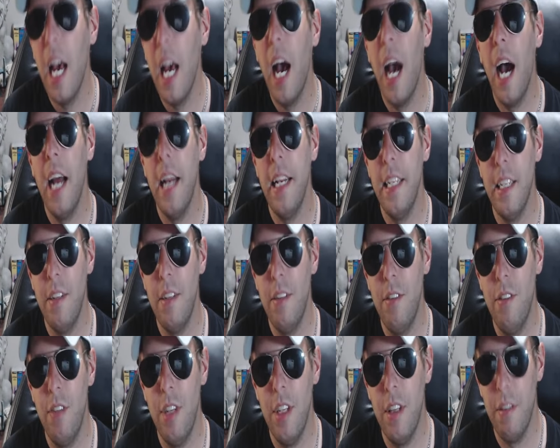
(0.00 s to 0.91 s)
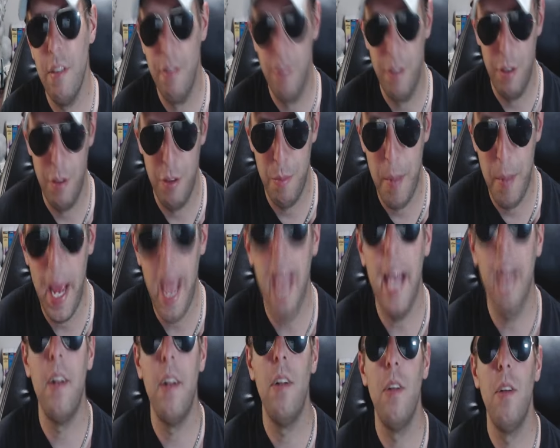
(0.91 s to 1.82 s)
I did see the first
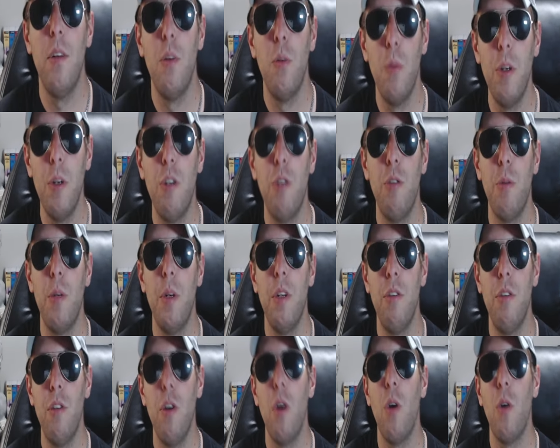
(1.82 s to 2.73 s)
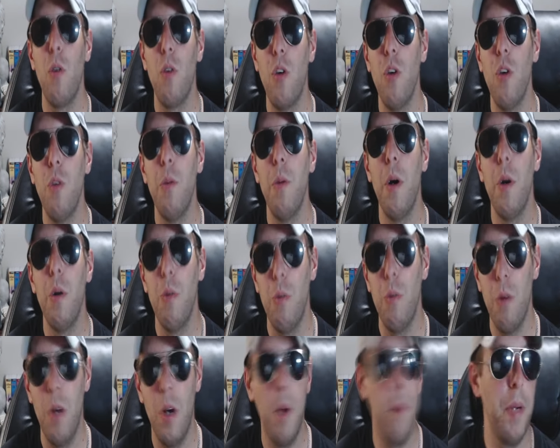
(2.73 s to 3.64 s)
panel, which was
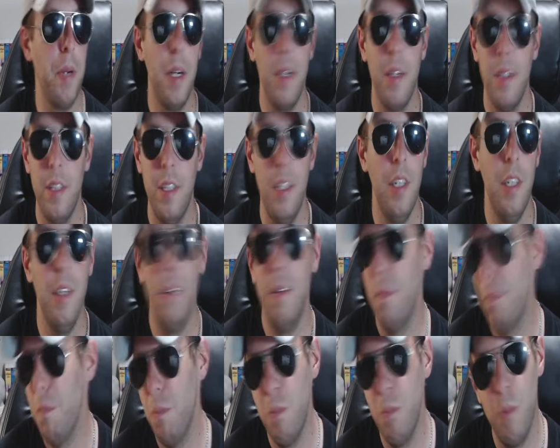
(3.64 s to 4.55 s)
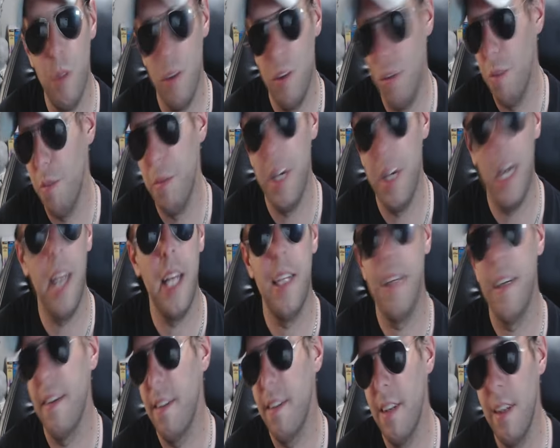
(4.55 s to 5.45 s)
Okubo apparently with some
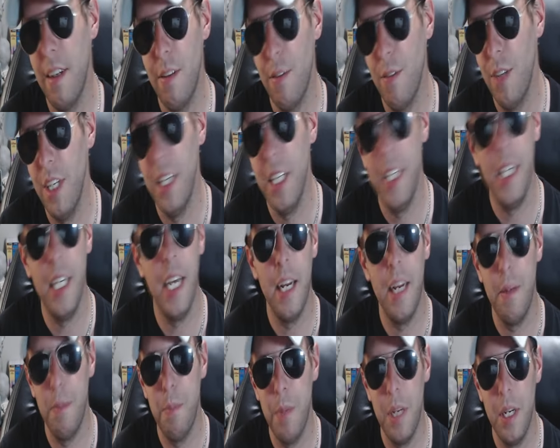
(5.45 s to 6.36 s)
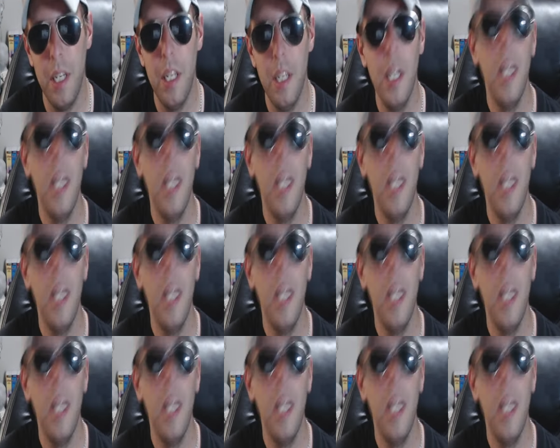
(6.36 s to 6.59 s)
dialogue. Didn't read it yet, but...